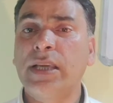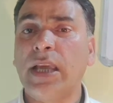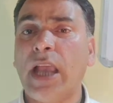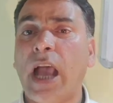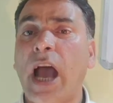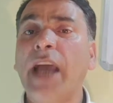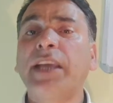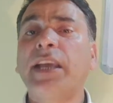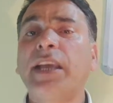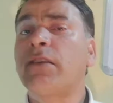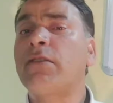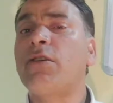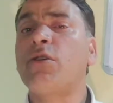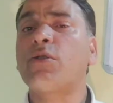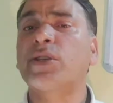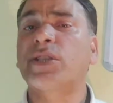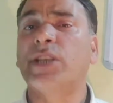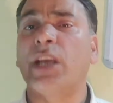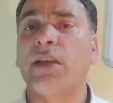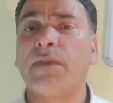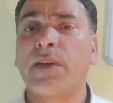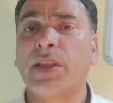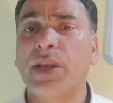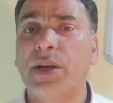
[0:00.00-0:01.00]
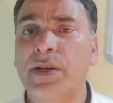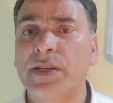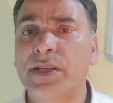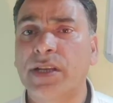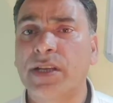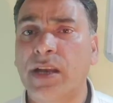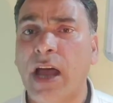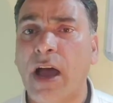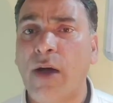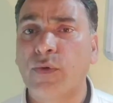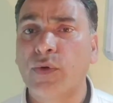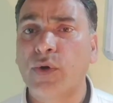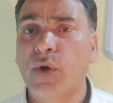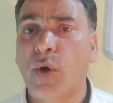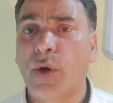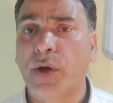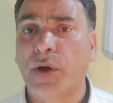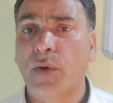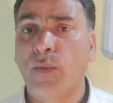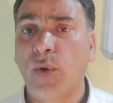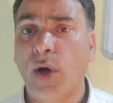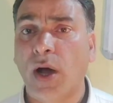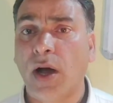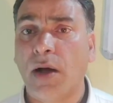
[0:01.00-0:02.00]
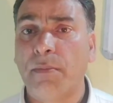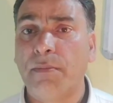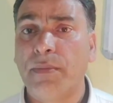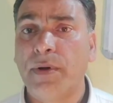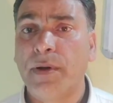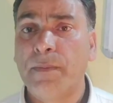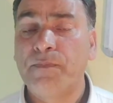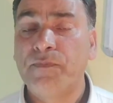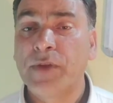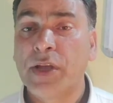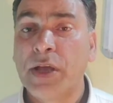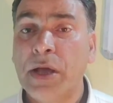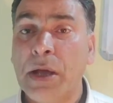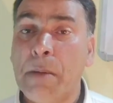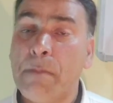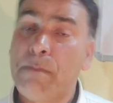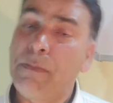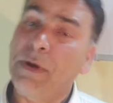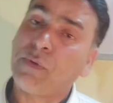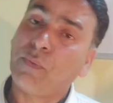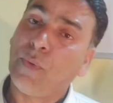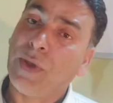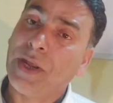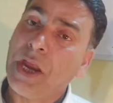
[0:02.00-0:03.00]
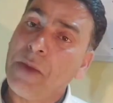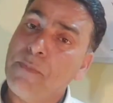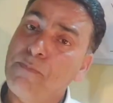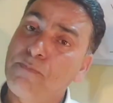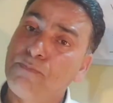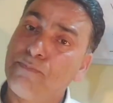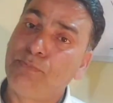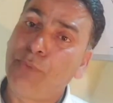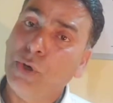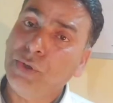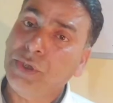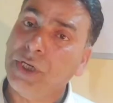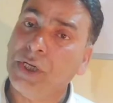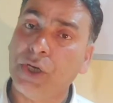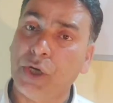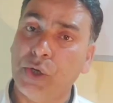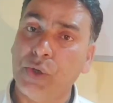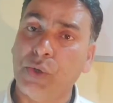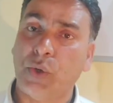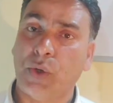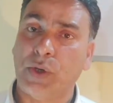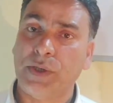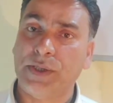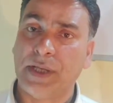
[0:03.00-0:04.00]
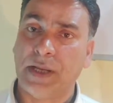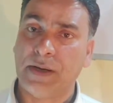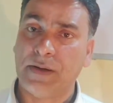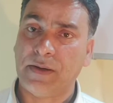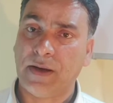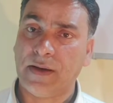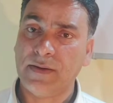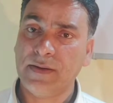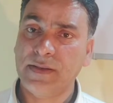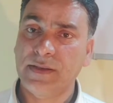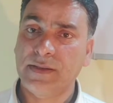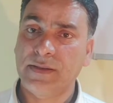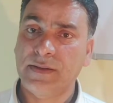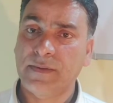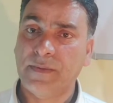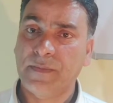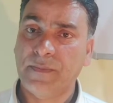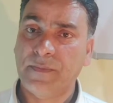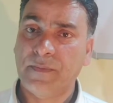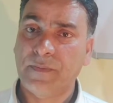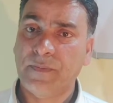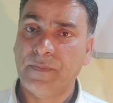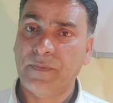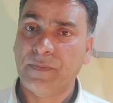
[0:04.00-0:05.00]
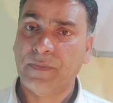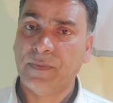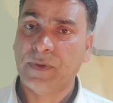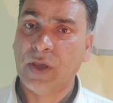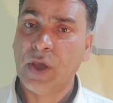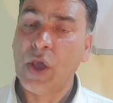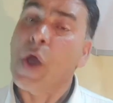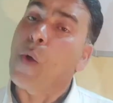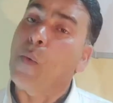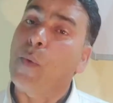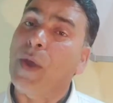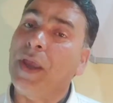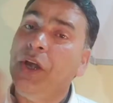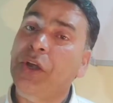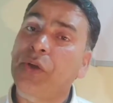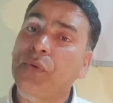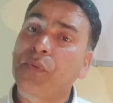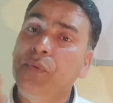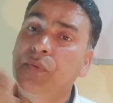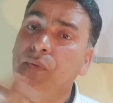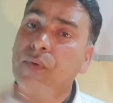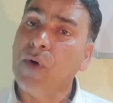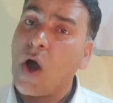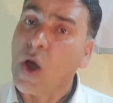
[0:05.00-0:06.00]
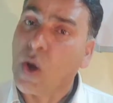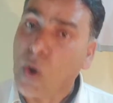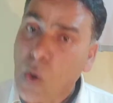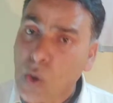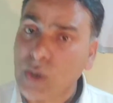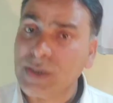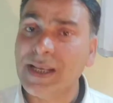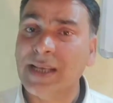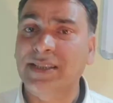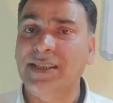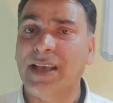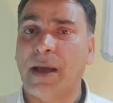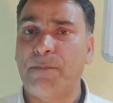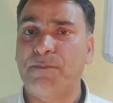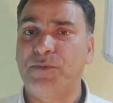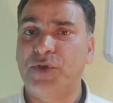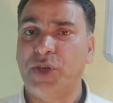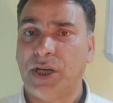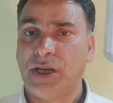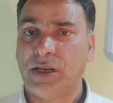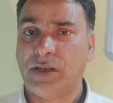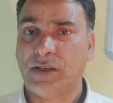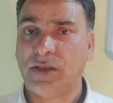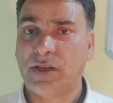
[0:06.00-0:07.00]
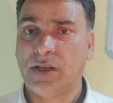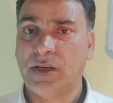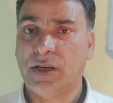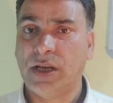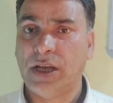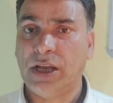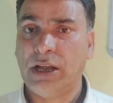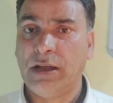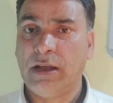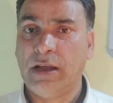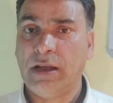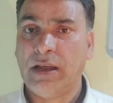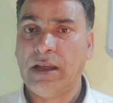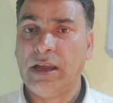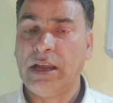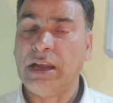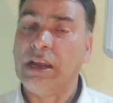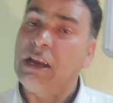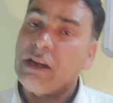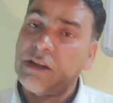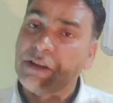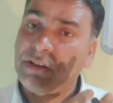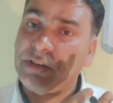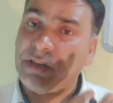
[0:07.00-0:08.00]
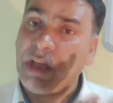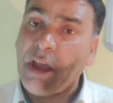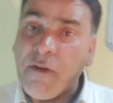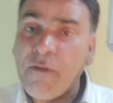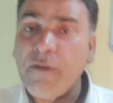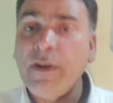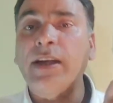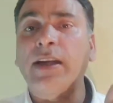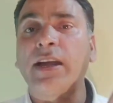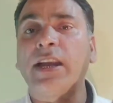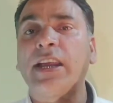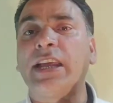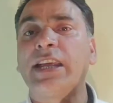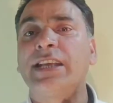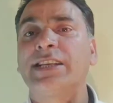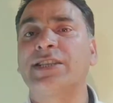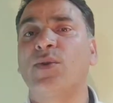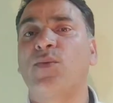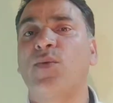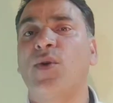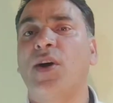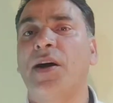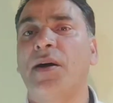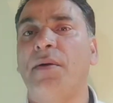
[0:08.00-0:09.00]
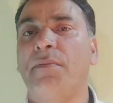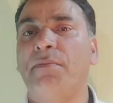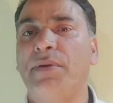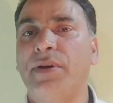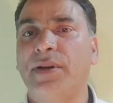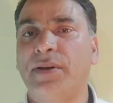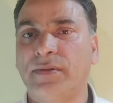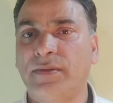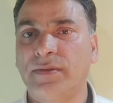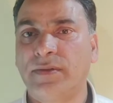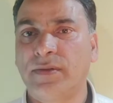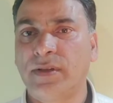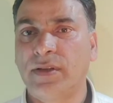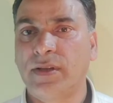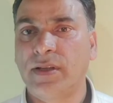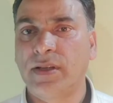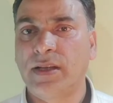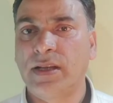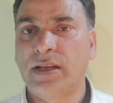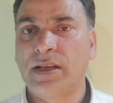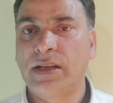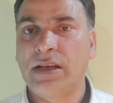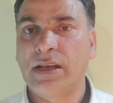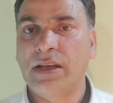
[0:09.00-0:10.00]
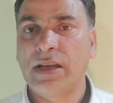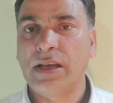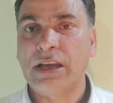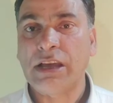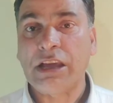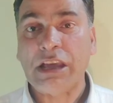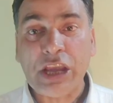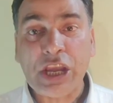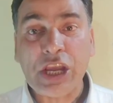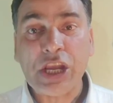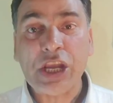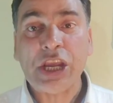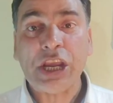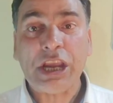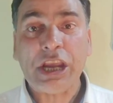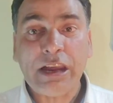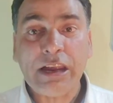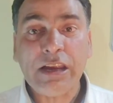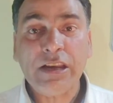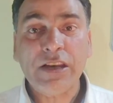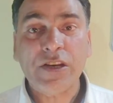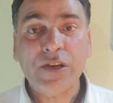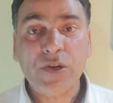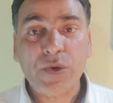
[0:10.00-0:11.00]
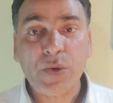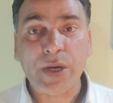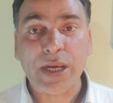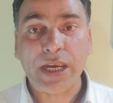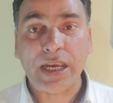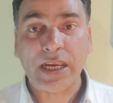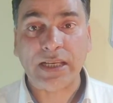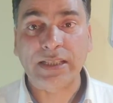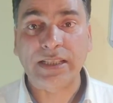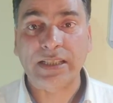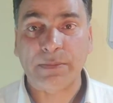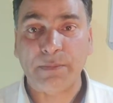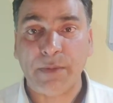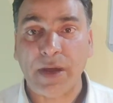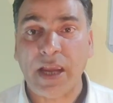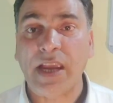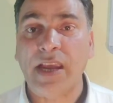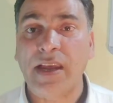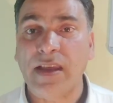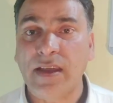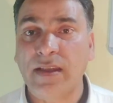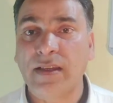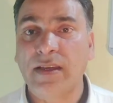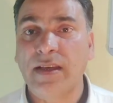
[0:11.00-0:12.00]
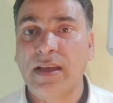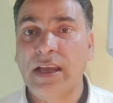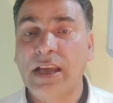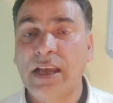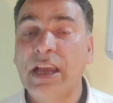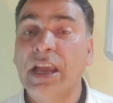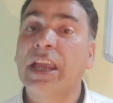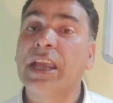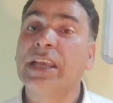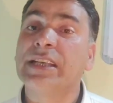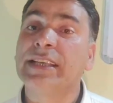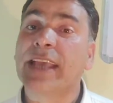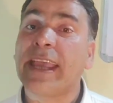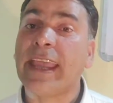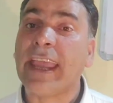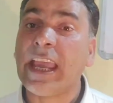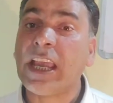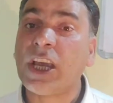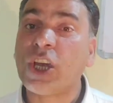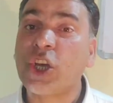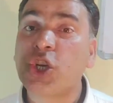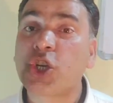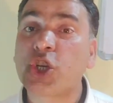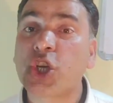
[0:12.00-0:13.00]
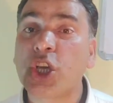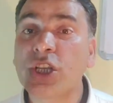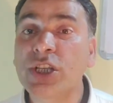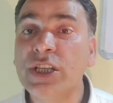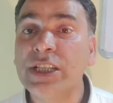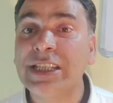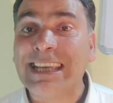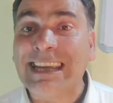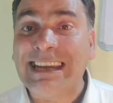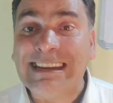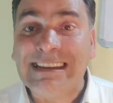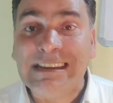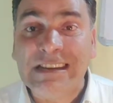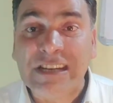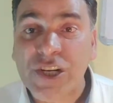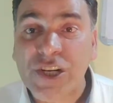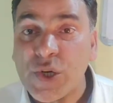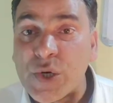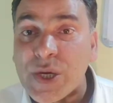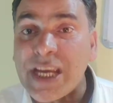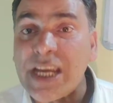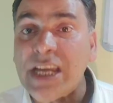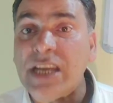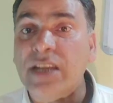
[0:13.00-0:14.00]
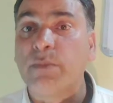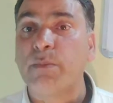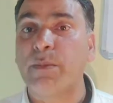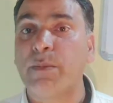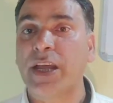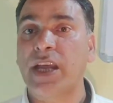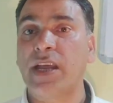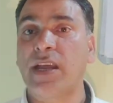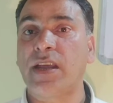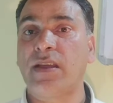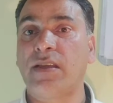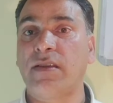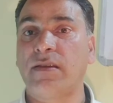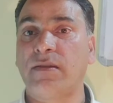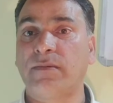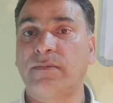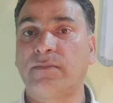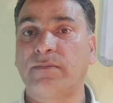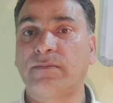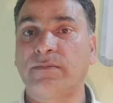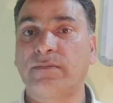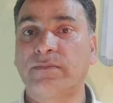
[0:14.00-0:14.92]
See, I cannot say whether it's a noun or a verb. But when I put it into a sentence, when it follows the subject, it definitely is a verb. He intrigues me. His actions intrigue me.